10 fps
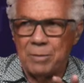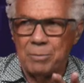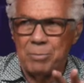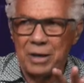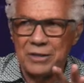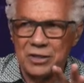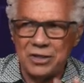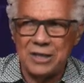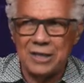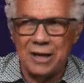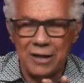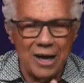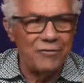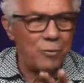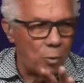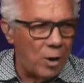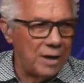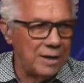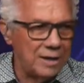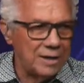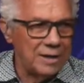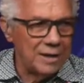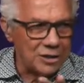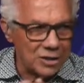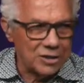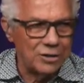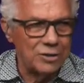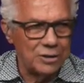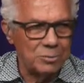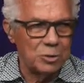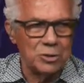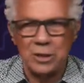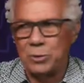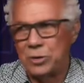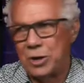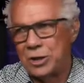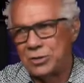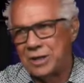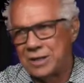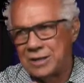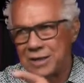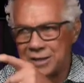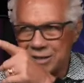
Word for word: but the CLF1 is still the most liquid contract. You can